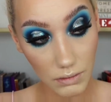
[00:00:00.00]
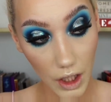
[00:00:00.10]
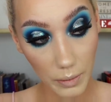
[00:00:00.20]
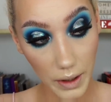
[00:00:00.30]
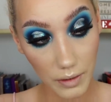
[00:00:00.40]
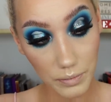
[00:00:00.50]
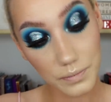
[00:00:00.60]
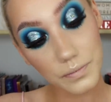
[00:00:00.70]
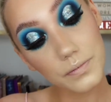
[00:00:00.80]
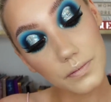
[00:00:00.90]
that'll be it.
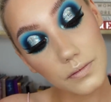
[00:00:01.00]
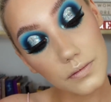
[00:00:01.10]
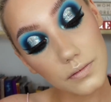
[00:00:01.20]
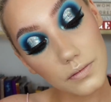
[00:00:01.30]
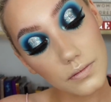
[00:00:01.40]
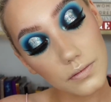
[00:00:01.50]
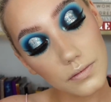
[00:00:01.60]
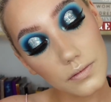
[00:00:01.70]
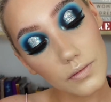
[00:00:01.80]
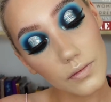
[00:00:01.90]

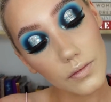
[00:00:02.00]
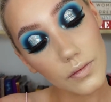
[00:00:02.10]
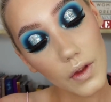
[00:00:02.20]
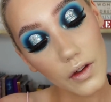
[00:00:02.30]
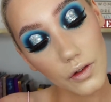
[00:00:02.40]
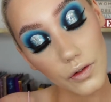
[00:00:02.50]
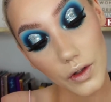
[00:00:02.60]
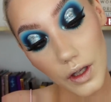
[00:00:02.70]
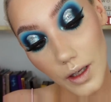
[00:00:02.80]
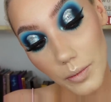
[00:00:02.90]
I still don't
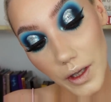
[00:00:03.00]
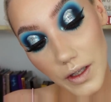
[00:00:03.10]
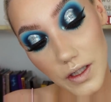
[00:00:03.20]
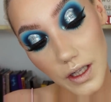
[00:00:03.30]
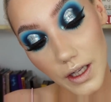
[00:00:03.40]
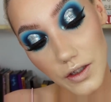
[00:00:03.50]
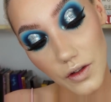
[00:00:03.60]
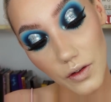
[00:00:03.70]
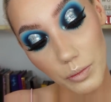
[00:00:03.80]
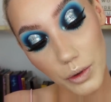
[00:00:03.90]
feel like I blended the
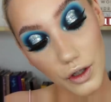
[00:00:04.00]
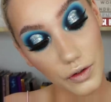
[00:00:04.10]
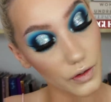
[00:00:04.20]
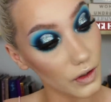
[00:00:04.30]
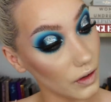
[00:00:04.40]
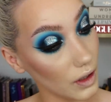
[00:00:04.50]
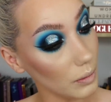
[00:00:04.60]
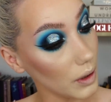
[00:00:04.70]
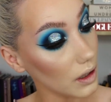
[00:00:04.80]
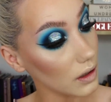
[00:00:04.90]
edges perfectly,
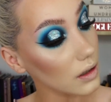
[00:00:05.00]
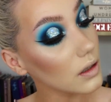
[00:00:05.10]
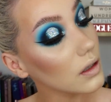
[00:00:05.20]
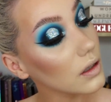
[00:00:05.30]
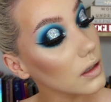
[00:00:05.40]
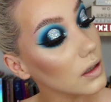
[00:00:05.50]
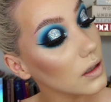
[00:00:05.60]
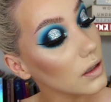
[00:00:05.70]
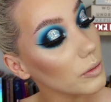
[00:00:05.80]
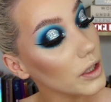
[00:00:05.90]
but
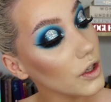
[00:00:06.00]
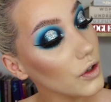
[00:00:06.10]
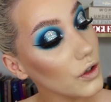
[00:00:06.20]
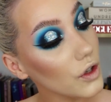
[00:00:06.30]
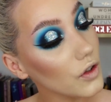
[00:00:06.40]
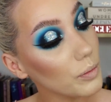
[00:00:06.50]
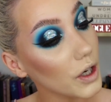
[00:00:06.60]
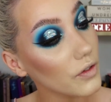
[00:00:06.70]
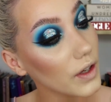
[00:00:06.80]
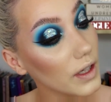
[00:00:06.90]
I mean who's
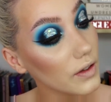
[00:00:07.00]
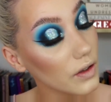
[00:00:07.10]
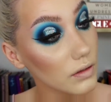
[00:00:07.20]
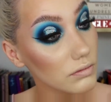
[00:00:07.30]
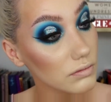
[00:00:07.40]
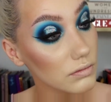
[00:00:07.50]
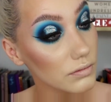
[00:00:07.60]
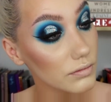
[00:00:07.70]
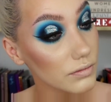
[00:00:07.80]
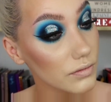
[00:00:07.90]
perfect?
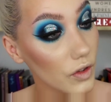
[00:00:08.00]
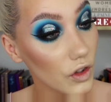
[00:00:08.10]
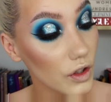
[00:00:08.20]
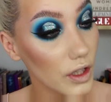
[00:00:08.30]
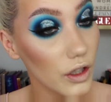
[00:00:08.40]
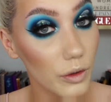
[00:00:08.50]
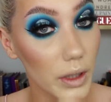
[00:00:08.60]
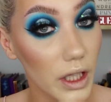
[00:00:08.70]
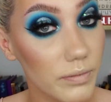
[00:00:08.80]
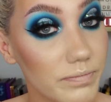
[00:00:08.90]
Certainly not
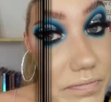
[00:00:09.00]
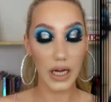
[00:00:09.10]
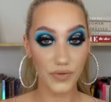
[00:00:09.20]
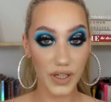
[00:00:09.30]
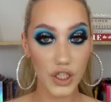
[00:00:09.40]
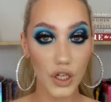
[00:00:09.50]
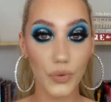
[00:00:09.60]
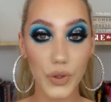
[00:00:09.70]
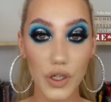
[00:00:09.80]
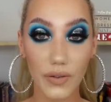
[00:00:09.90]
me. I finish
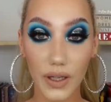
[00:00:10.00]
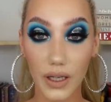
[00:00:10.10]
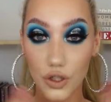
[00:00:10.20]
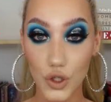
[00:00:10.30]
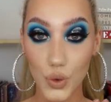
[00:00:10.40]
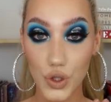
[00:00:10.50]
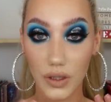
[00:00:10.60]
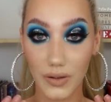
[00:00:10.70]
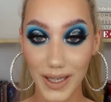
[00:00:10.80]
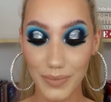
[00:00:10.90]
off with just a
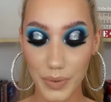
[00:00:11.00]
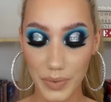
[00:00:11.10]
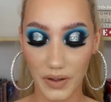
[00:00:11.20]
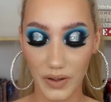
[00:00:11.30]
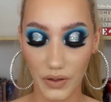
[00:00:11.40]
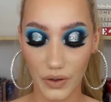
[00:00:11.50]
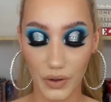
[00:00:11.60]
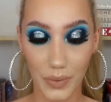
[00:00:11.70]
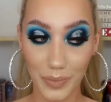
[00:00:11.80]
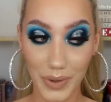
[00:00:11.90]
nude lip because I thought
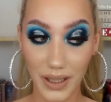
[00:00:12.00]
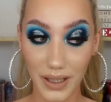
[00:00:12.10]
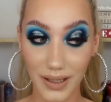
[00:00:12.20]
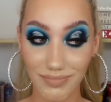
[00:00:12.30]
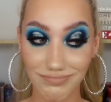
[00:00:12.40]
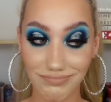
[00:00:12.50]
it would be